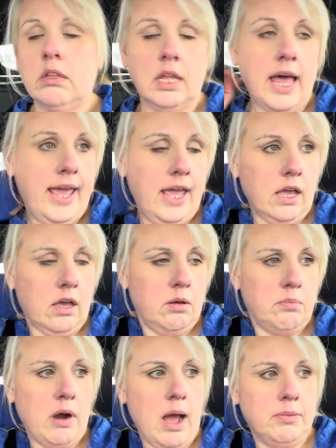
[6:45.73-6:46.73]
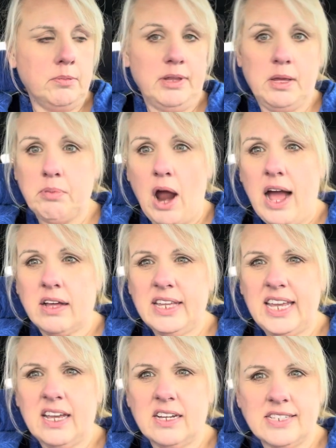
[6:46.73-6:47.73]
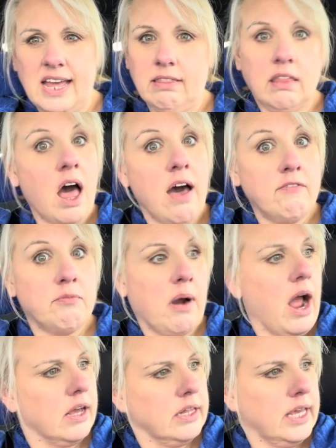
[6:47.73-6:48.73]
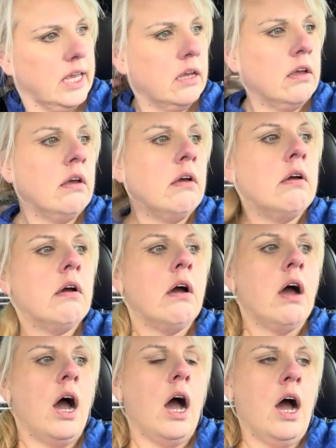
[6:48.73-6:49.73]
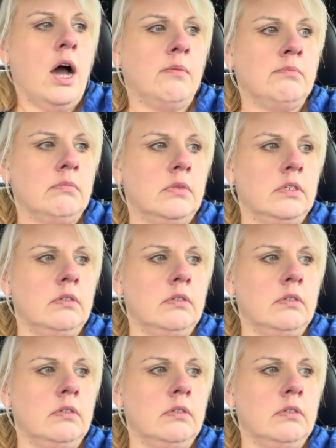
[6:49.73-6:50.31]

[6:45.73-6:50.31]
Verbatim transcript: like probably broccoli, because I love broccoli. Um,